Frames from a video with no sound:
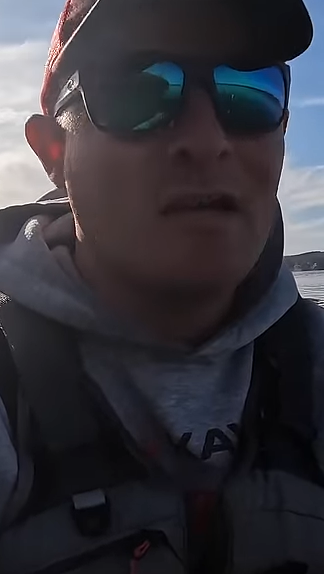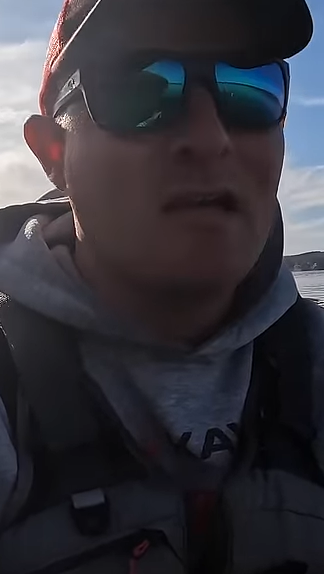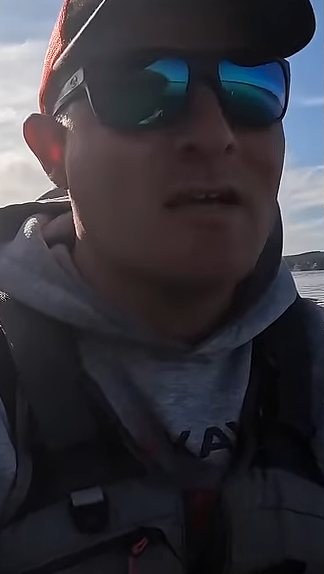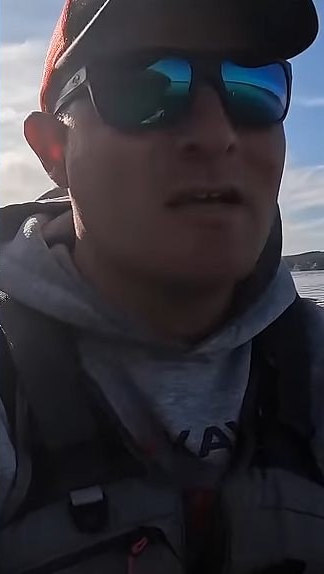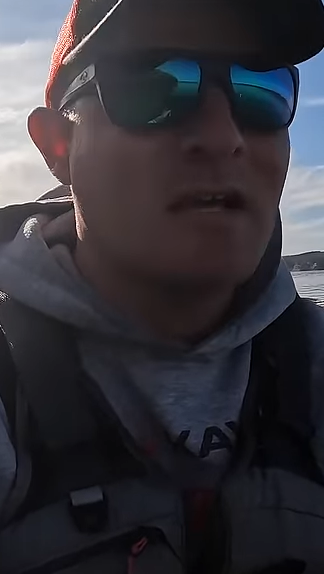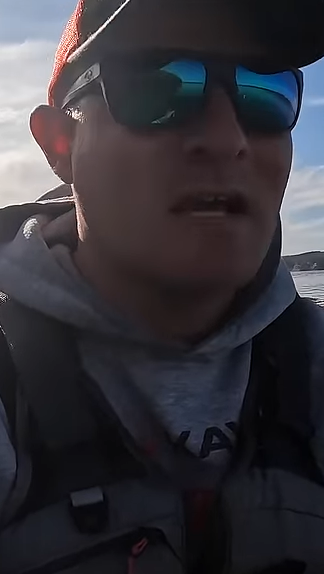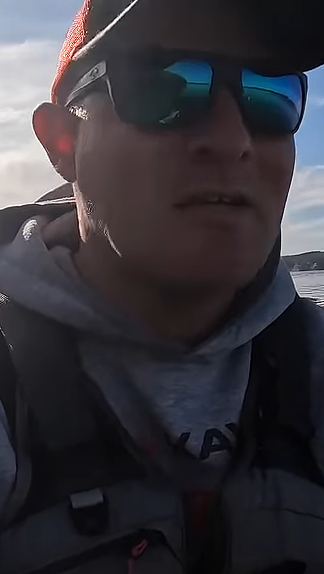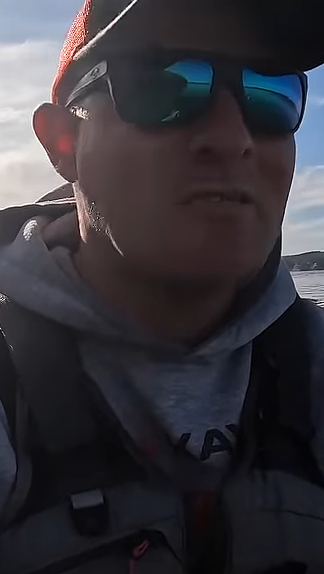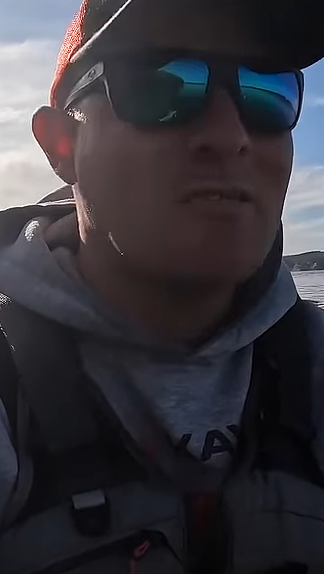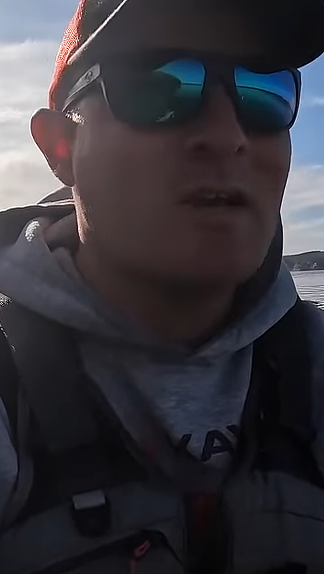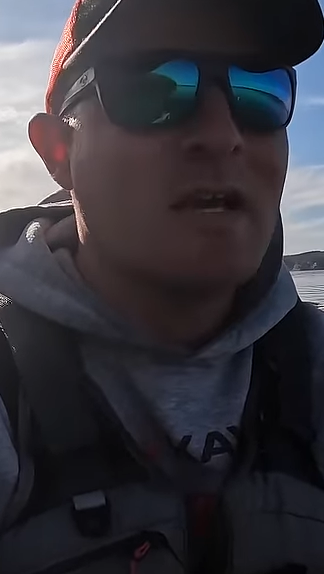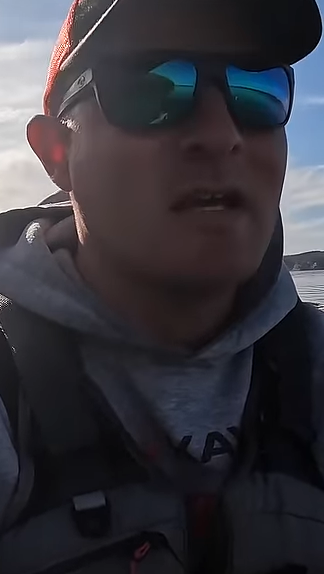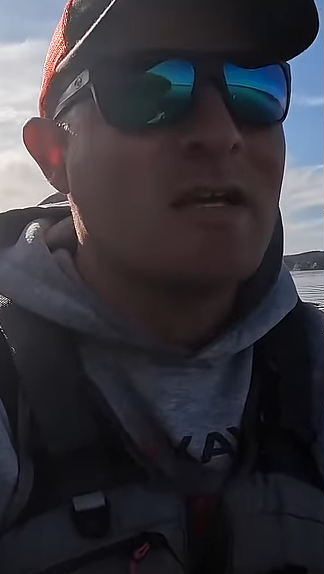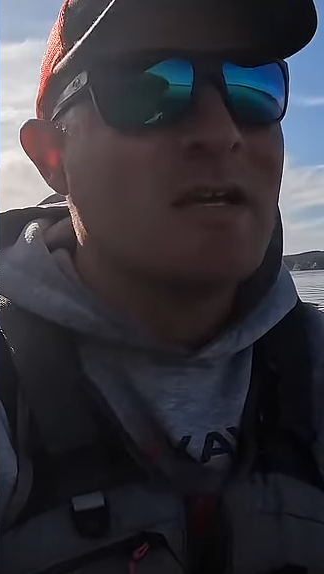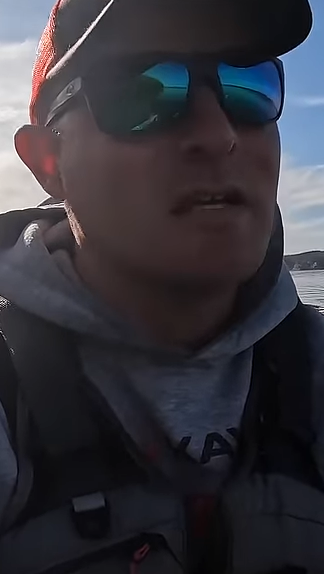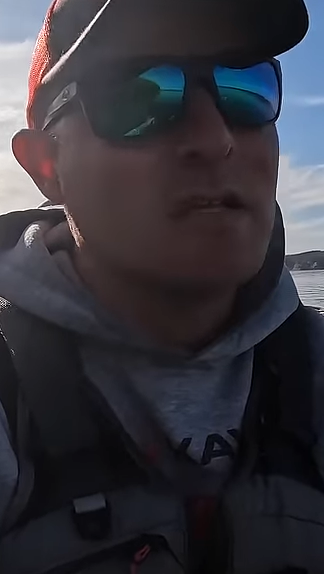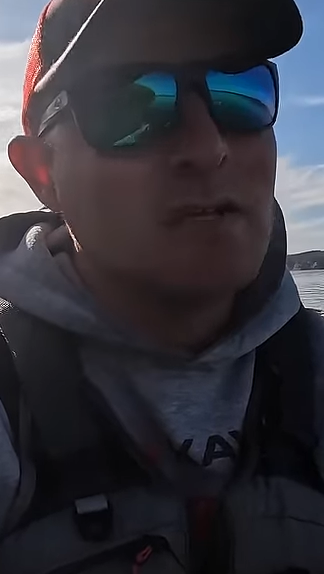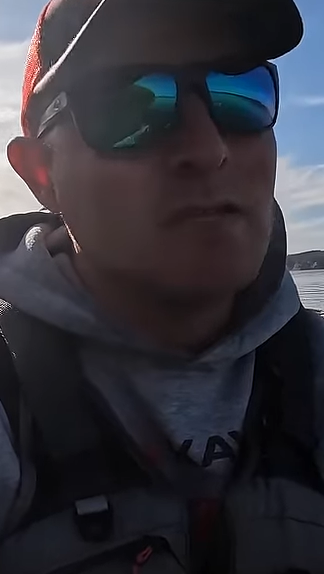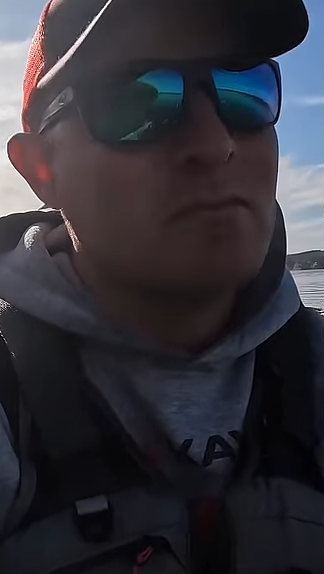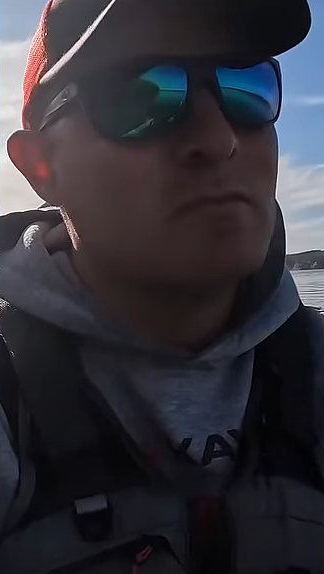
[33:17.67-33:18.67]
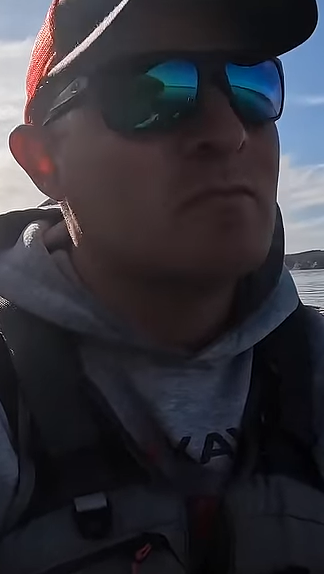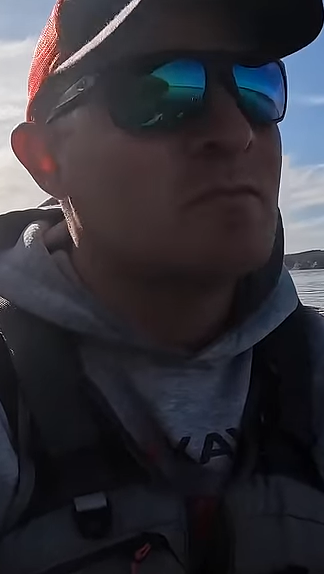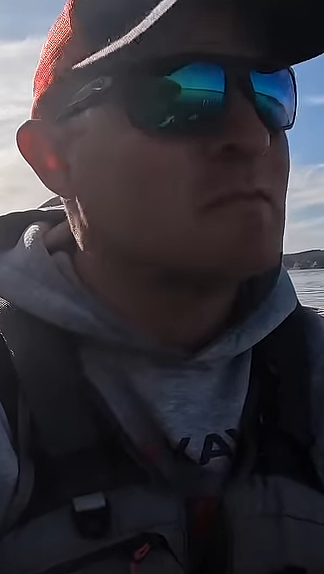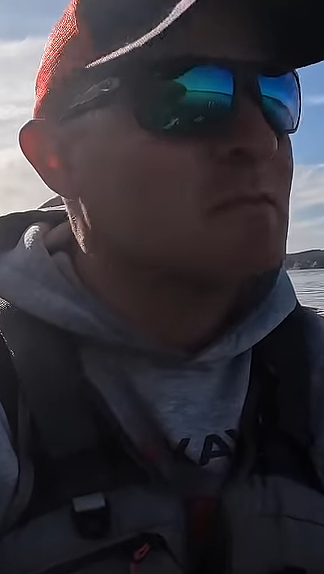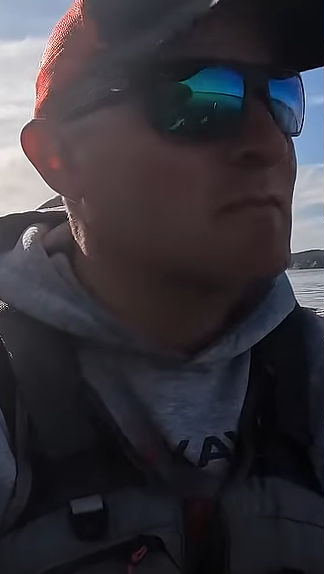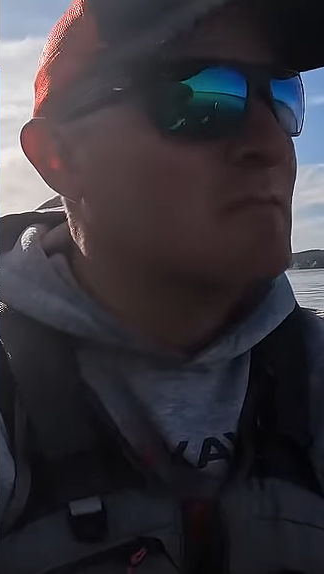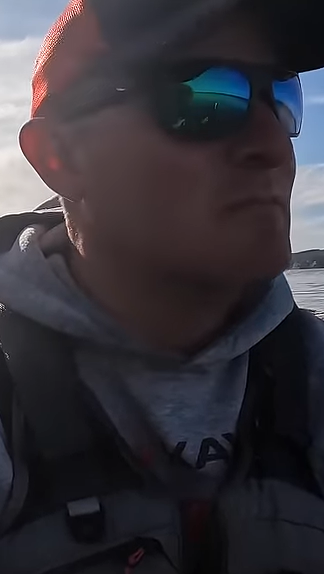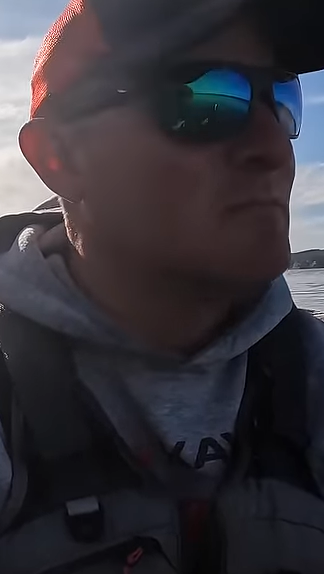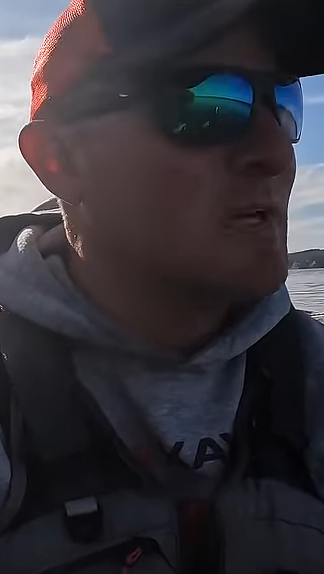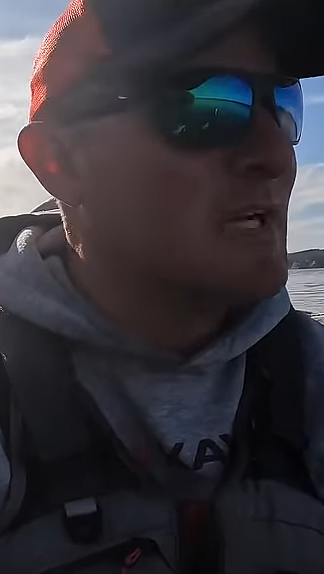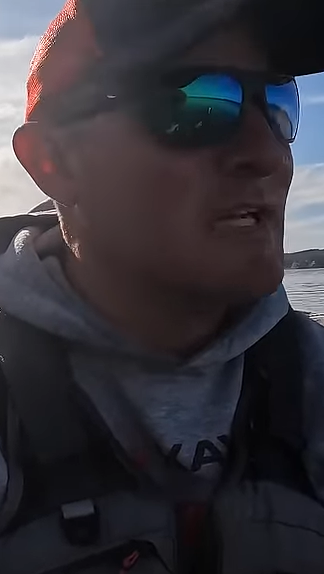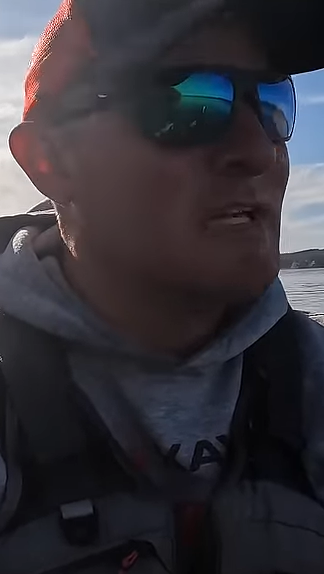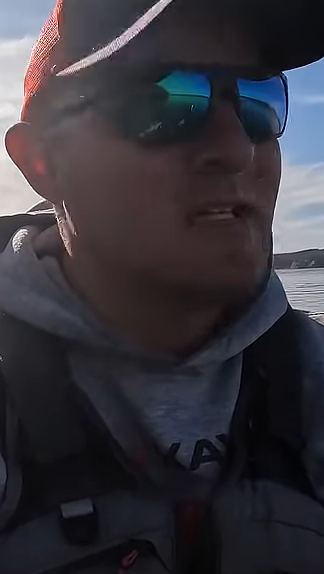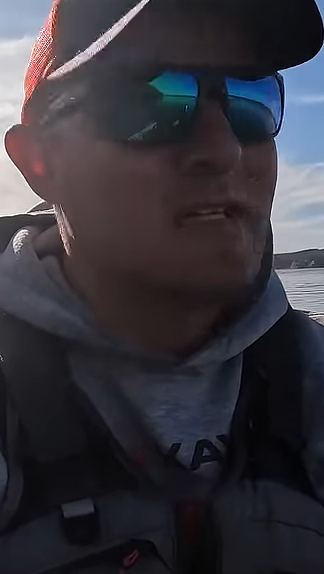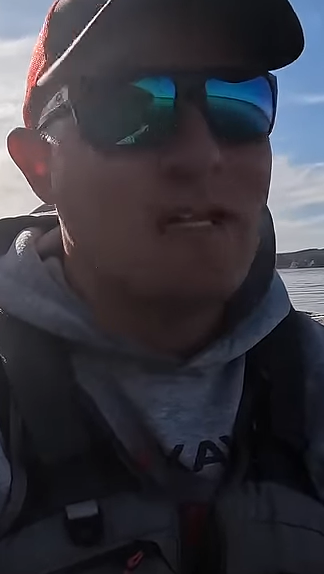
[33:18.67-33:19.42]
Uh, I may may